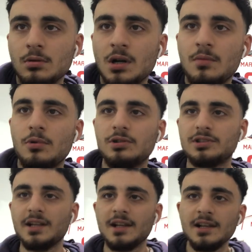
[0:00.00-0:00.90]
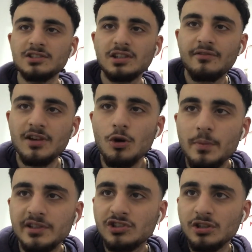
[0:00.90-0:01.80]
Alright, bro, let's get it. Link to the video will
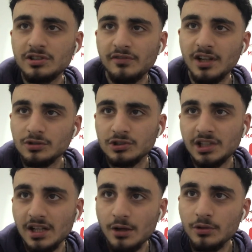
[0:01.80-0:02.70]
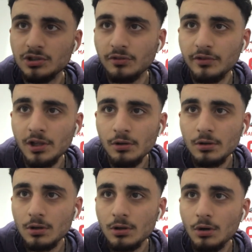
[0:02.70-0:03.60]
be in the description if you guys want to check out the original video.
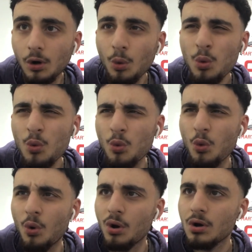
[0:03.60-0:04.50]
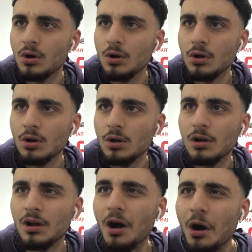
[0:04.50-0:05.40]
Ooh.
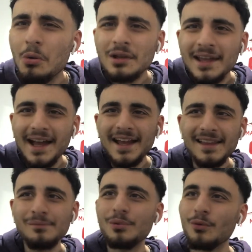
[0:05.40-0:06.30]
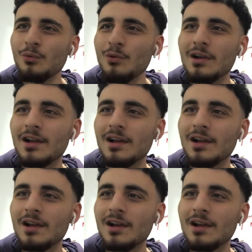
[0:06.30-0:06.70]
Okay, bro.